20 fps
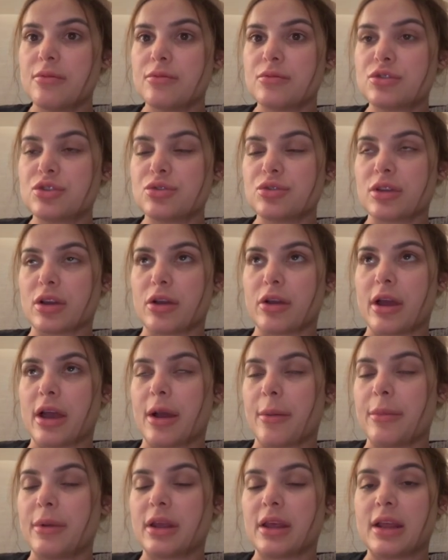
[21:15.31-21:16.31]
she was like, okay,
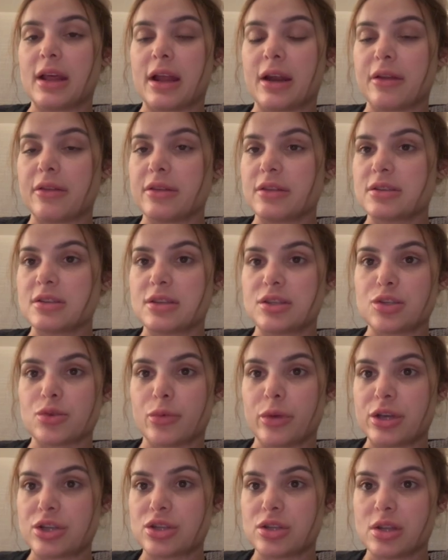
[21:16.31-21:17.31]
I'm gonna get out of this
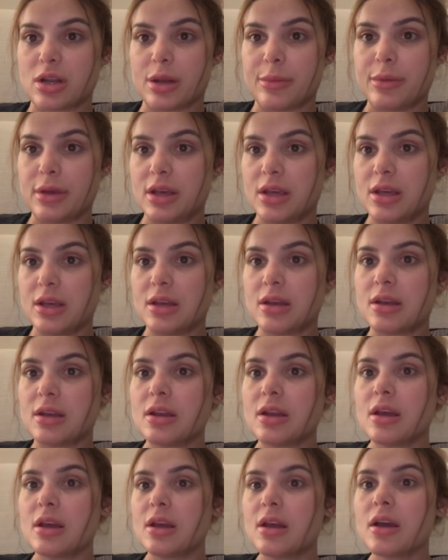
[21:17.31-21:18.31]
situation that I'm in,